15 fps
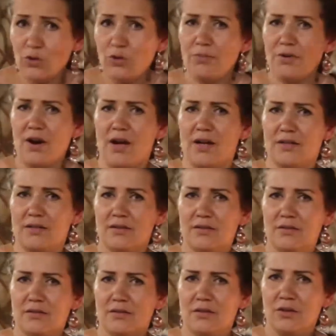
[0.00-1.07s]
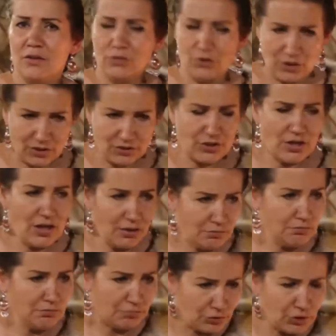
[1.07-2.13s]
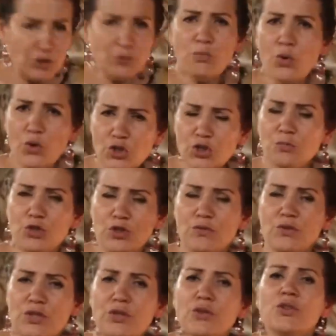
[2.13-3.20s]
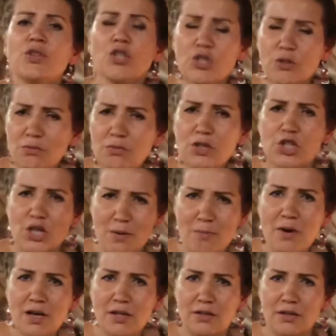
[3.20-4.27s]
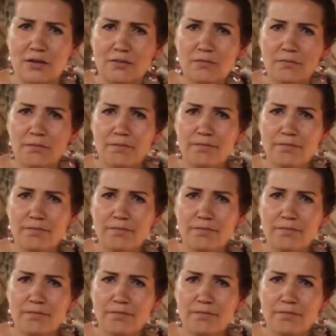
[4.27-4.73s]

are ours, diseases are ours, so how we can